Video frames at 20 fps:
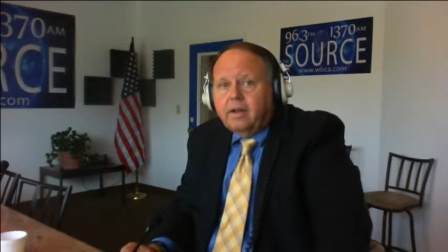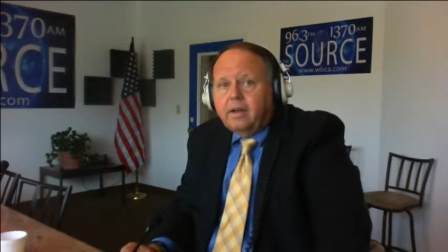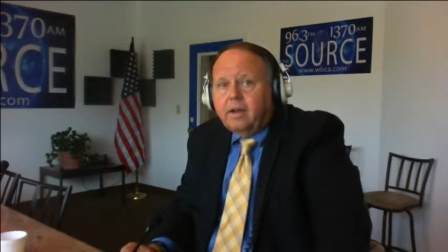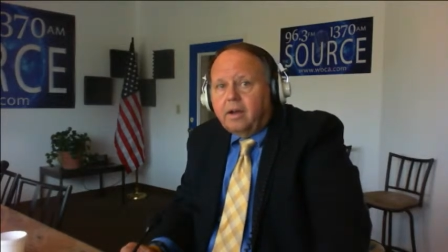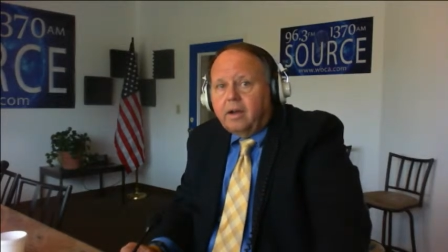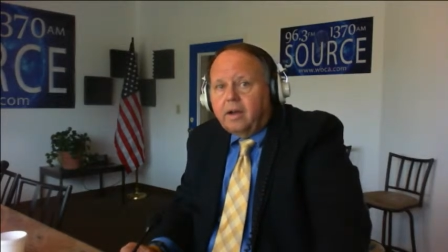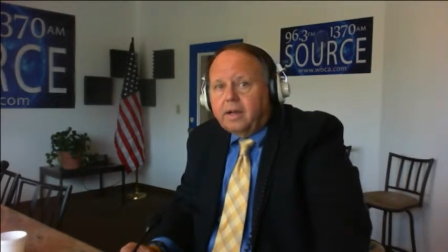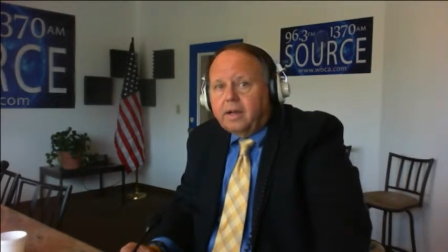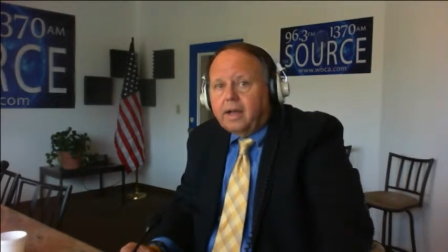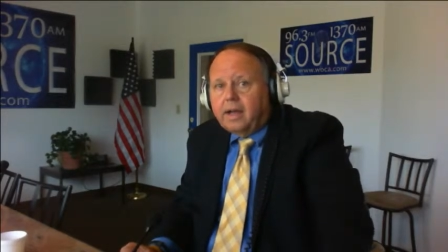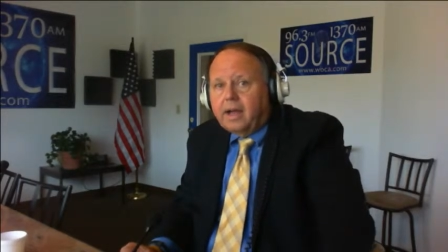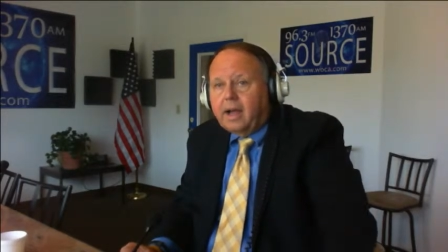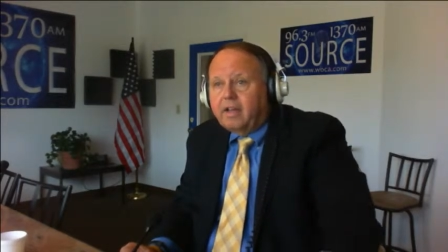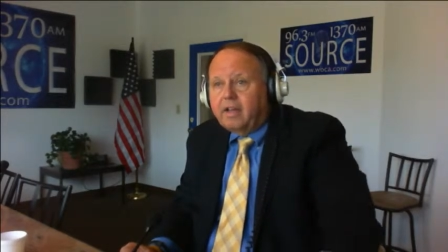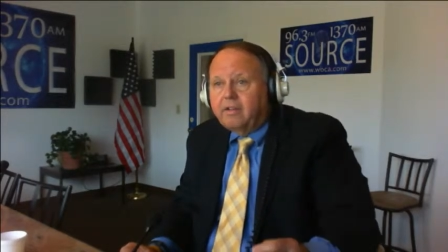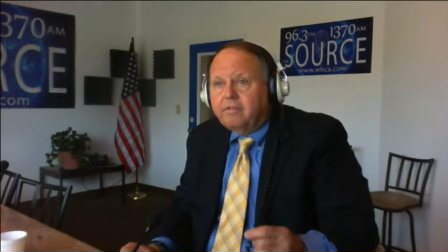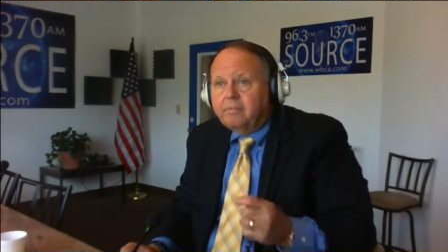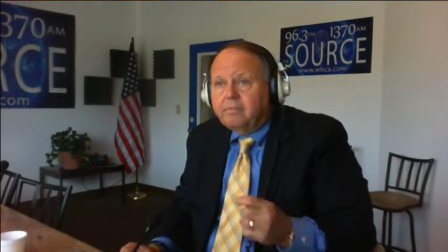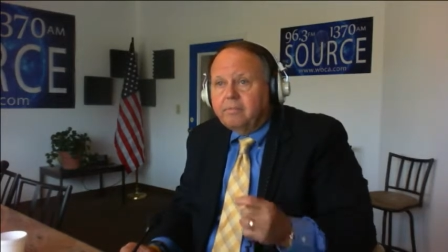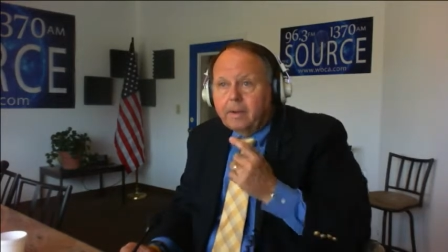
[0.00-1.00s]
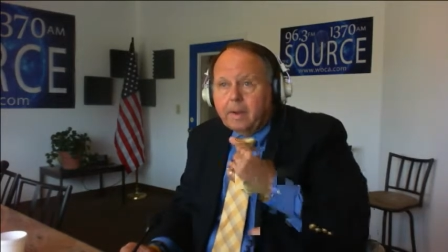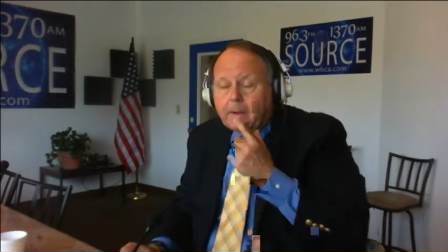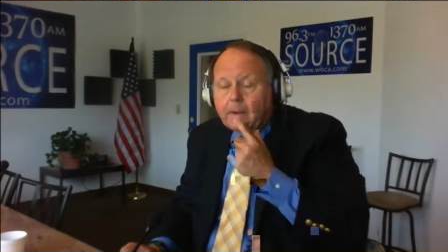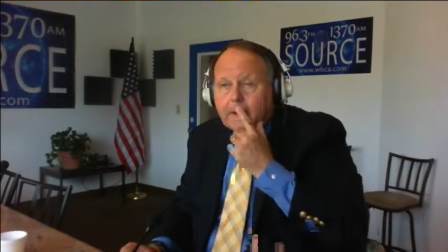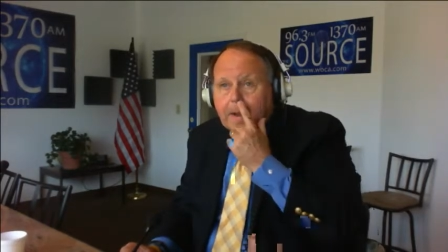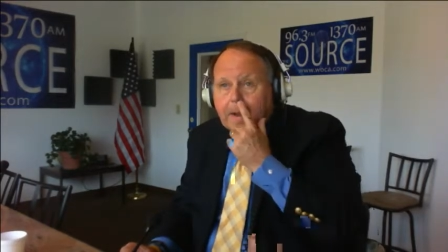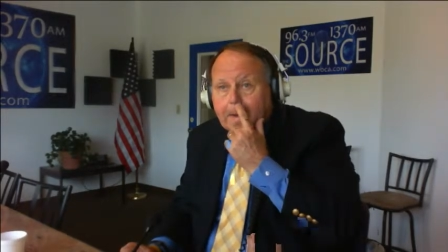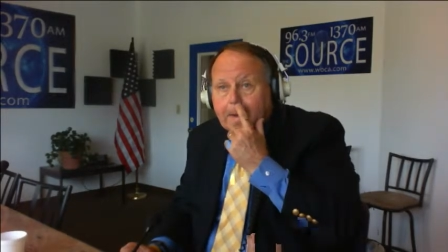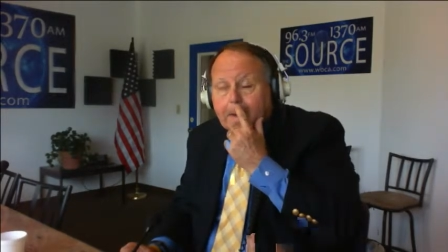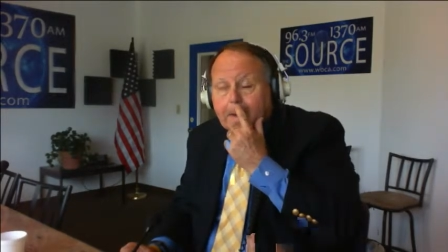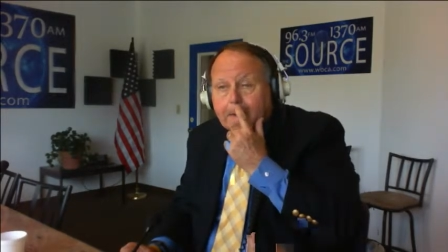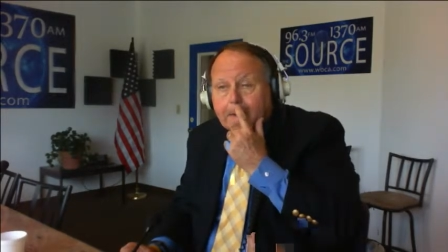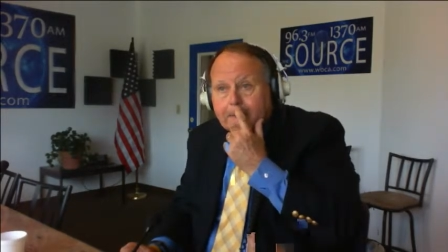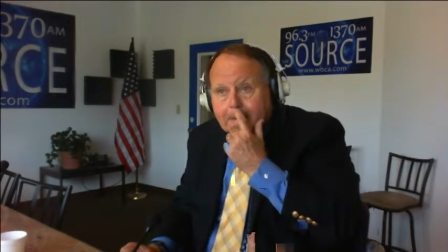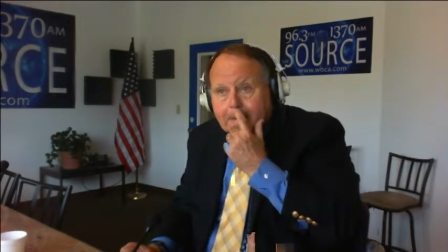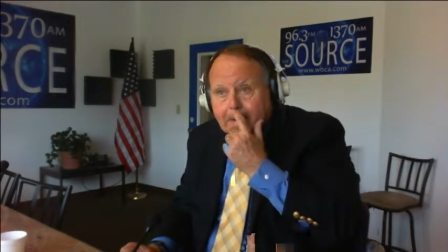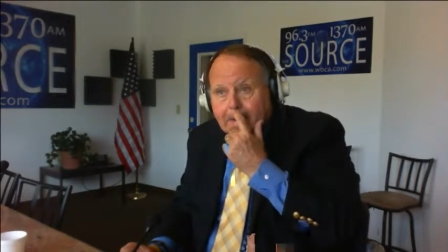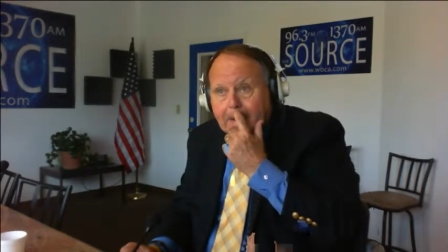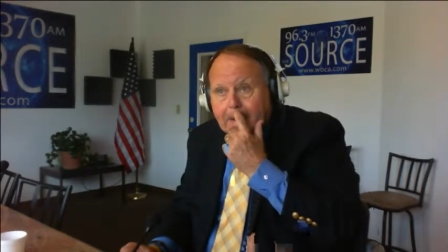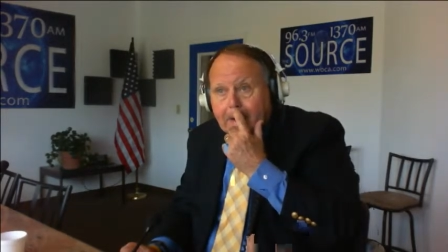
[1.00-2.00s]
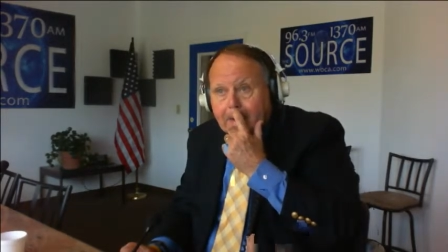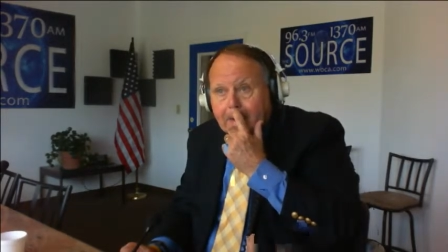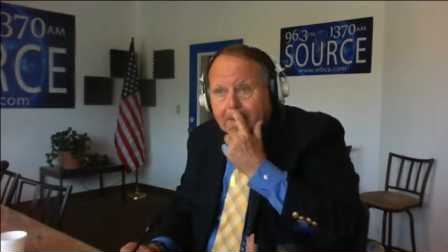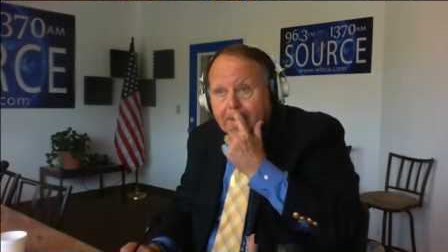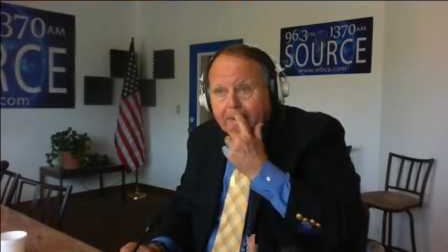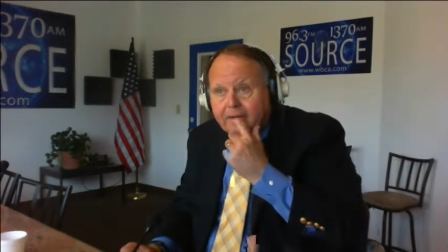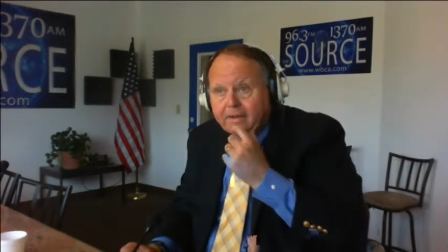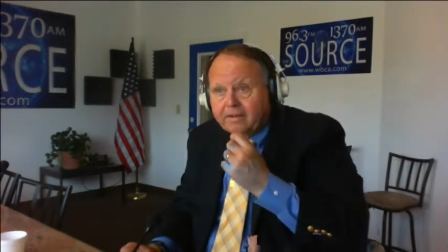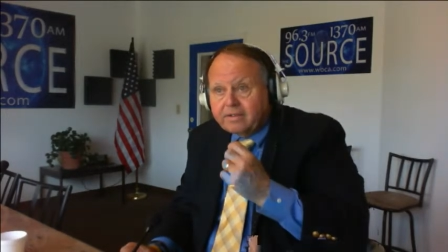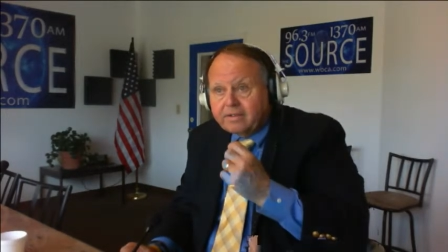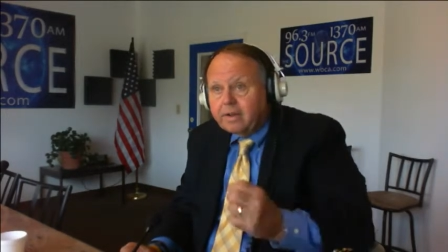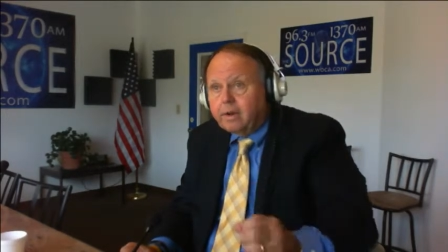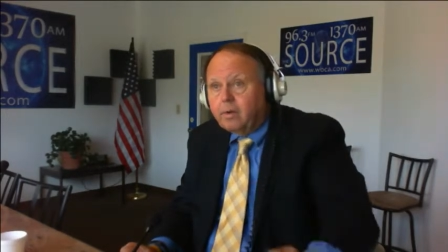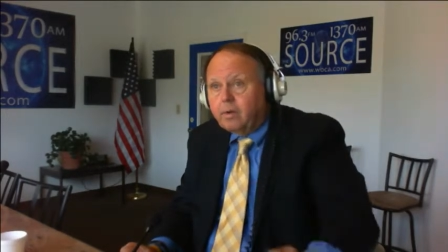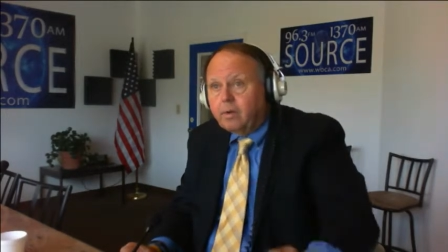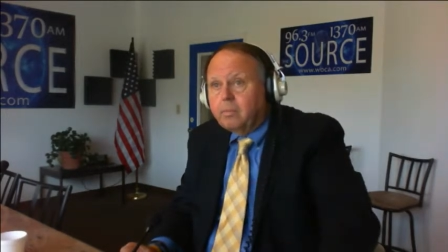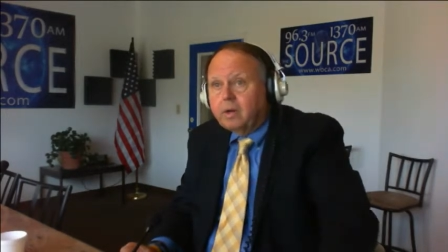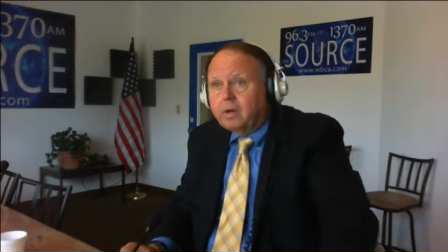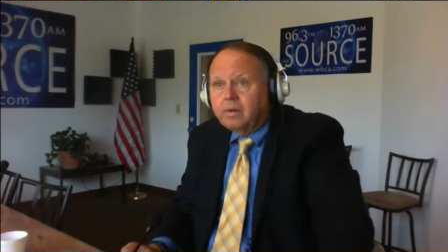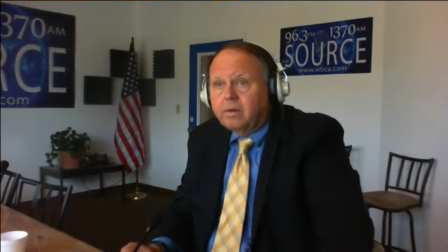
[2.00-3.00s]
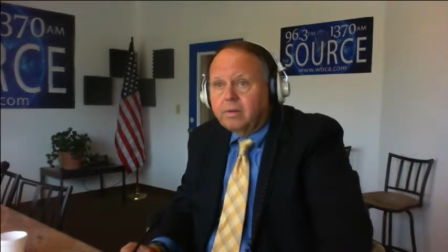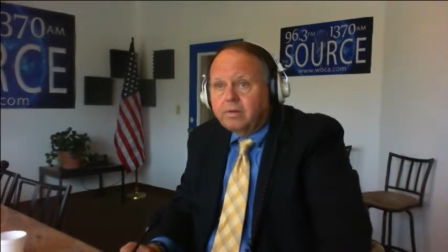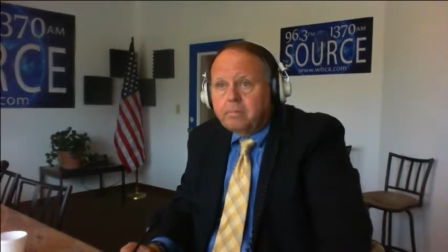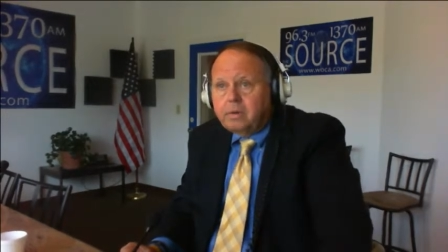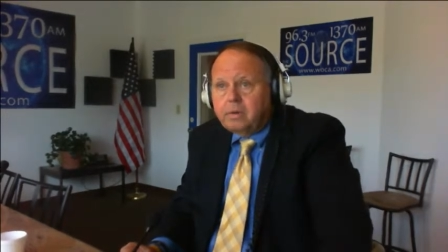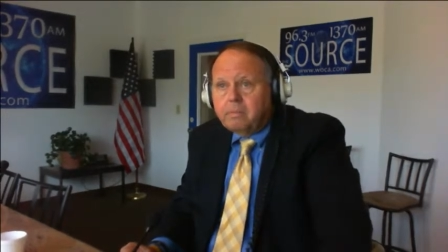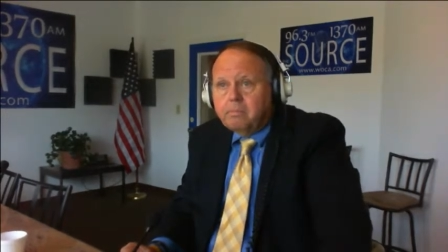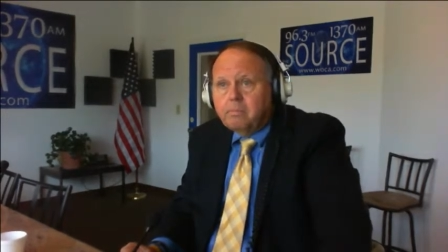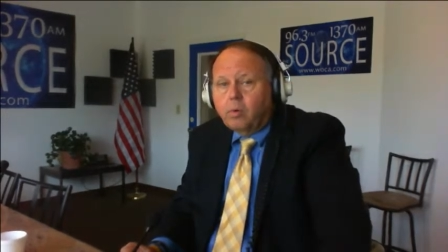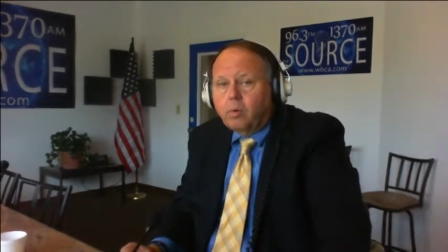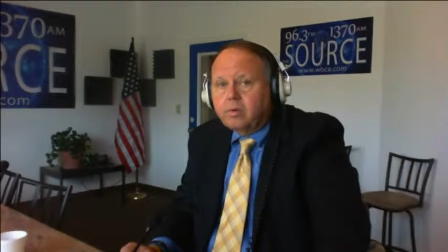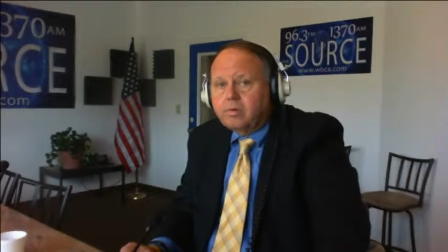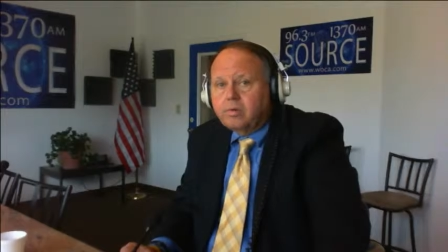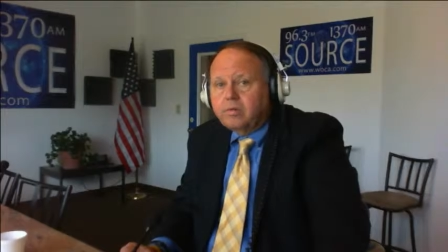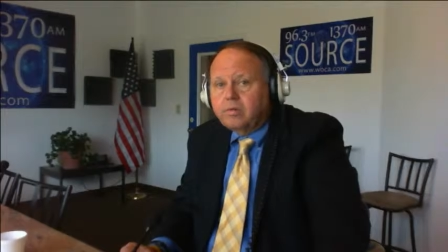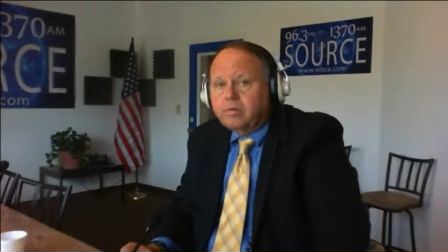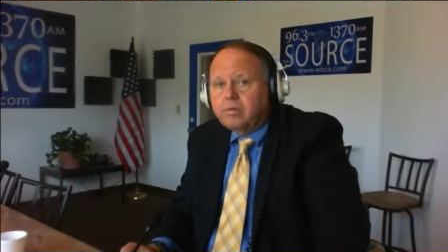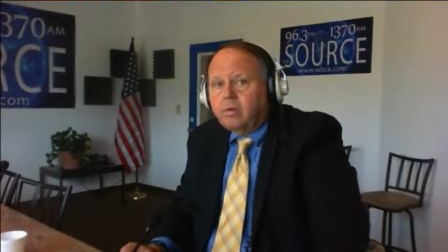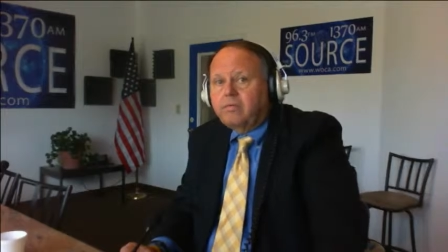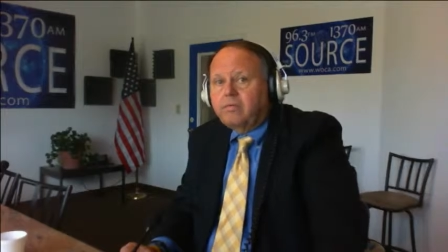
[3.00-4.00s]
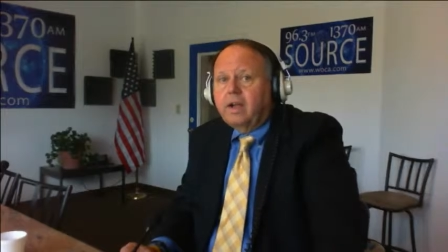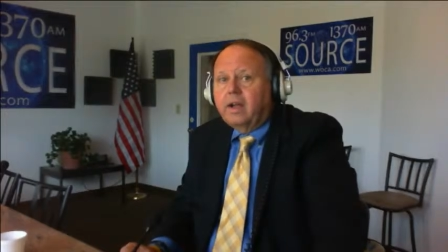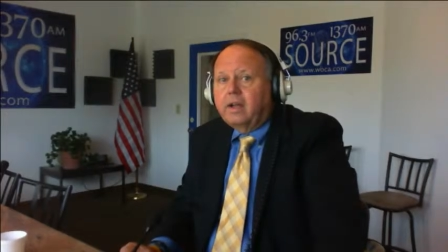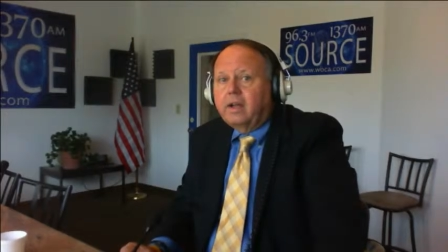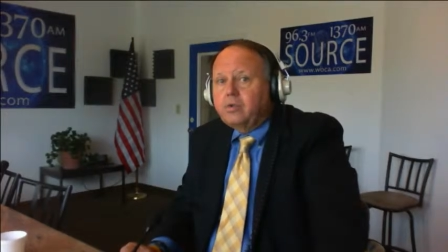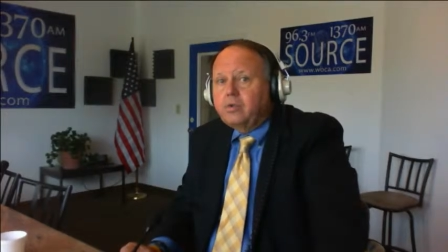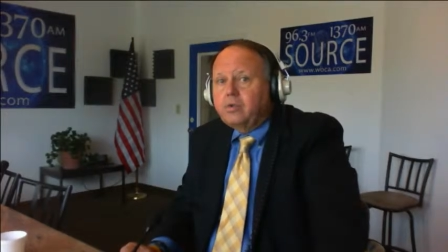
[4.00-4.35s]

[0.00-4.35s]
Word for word: Uh, well, that's I, a good idea. I, yes, I think so because to be board certified,